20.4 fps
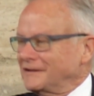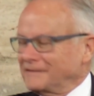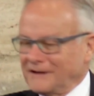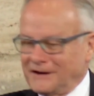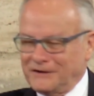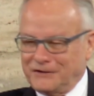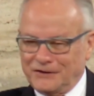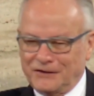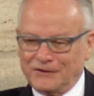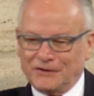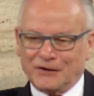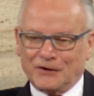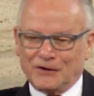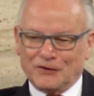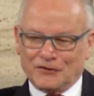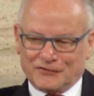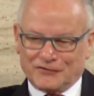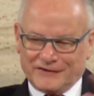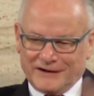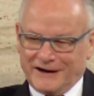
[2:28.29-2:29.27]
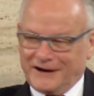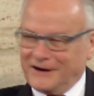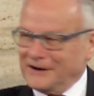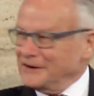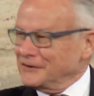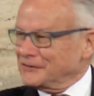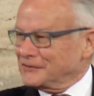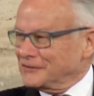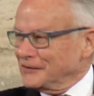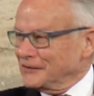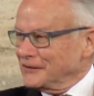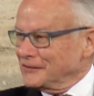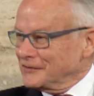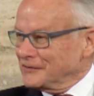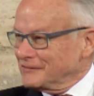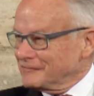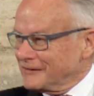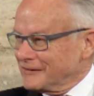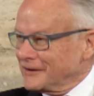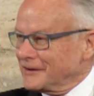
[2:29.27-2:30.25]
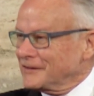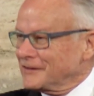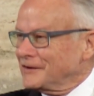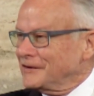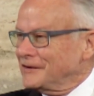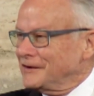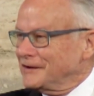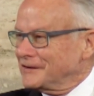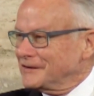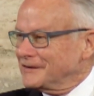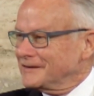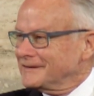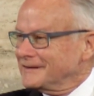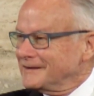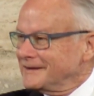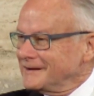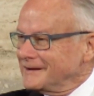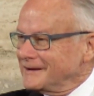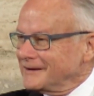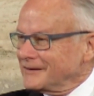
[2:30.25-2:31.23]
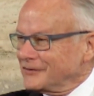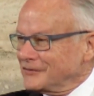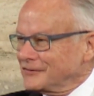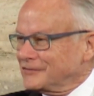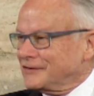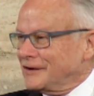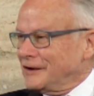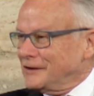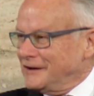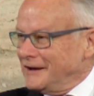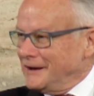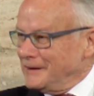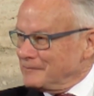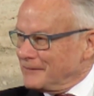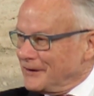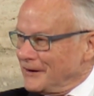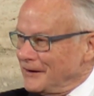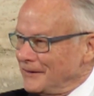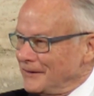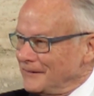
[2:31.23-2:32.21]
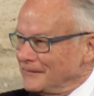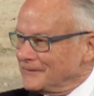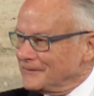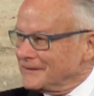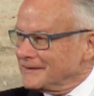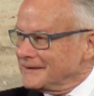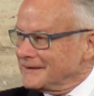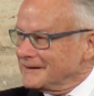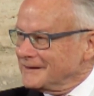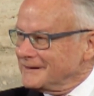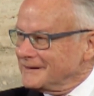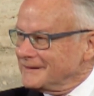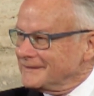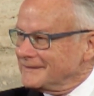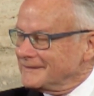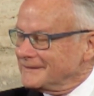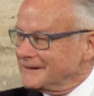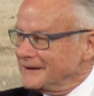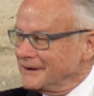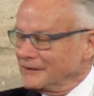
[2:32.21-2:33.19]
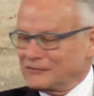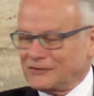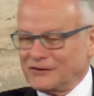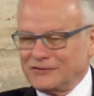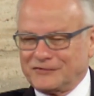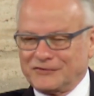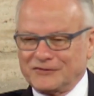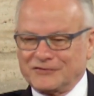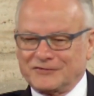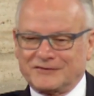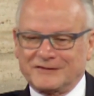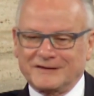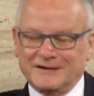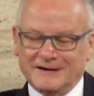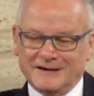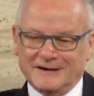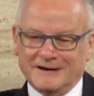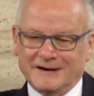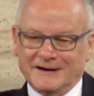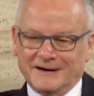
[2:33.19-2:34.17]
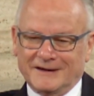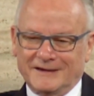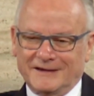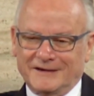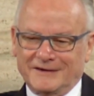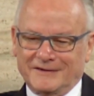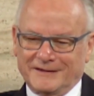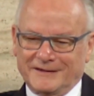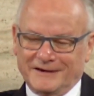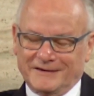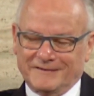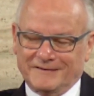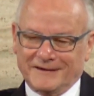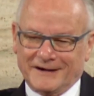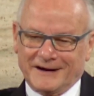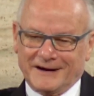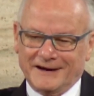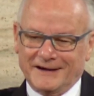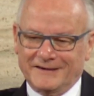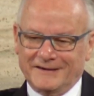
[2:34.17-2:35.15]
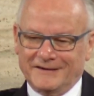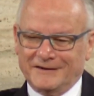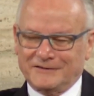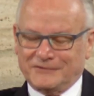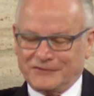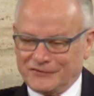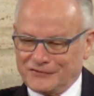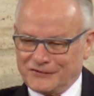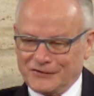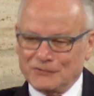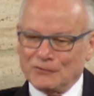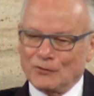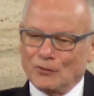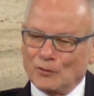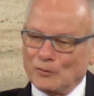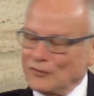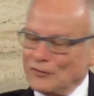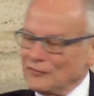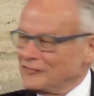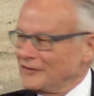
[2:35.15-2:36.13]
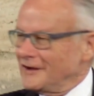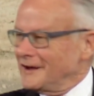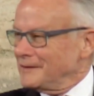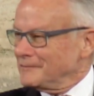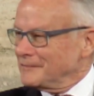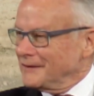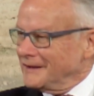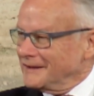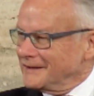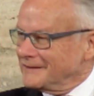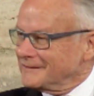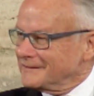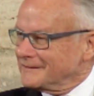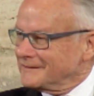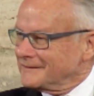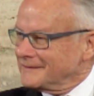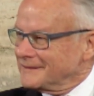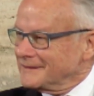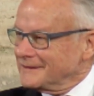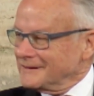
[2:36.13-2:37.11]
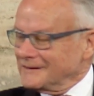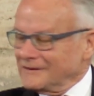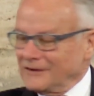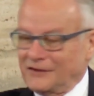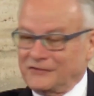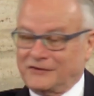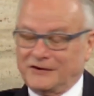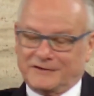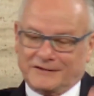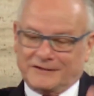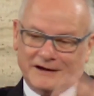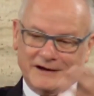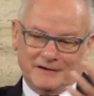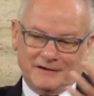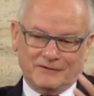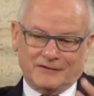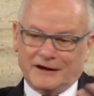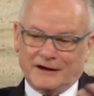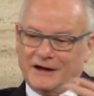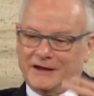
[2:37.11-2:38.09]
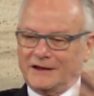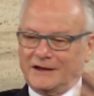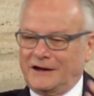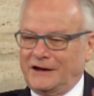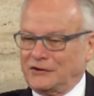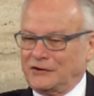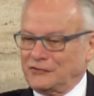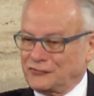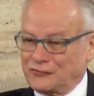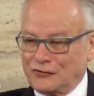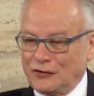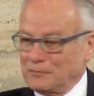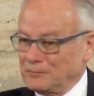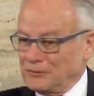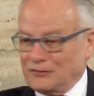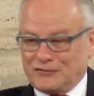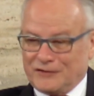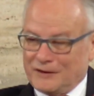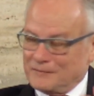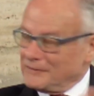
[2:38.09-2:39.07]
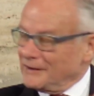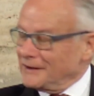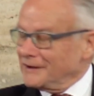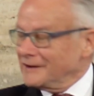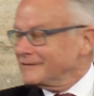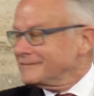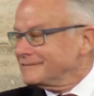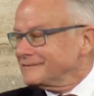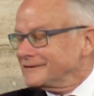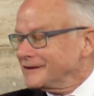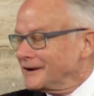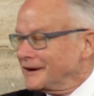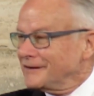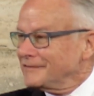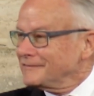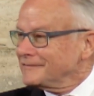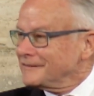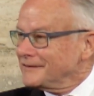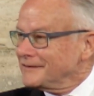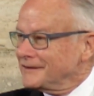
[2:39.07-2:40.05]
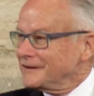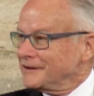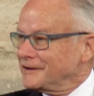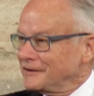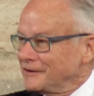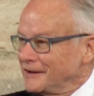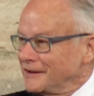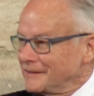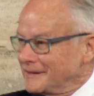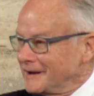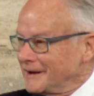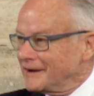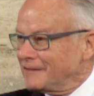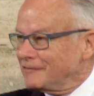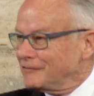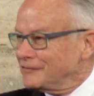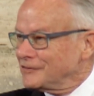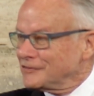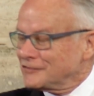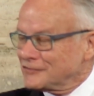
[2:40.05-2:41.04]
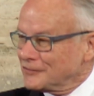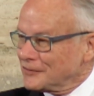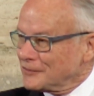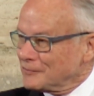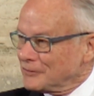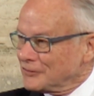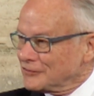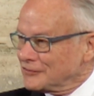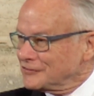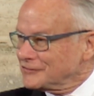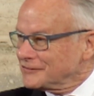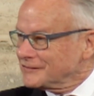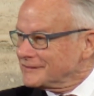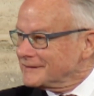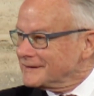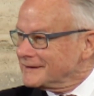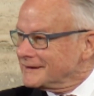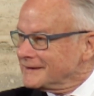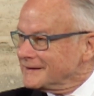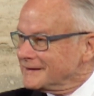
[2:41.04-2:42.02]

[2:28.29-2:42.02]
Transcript: They do. The girls take it in turns in front of the heater because it's so damn cold. Yeah. So it's just, then you think, again, just a normal family. I think they had a shop or something, and, you know, and here they are in this sort of position.